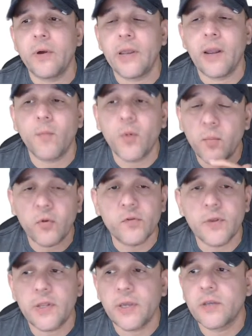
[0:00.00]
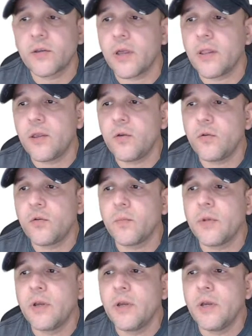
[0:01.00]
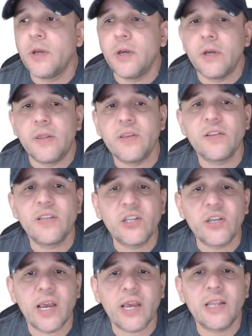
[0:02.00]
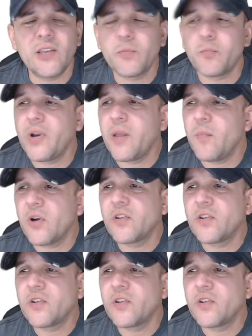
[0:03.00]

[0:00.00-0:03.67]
and I'm gonna post the links on the YouTube. This is the checklist, pretty much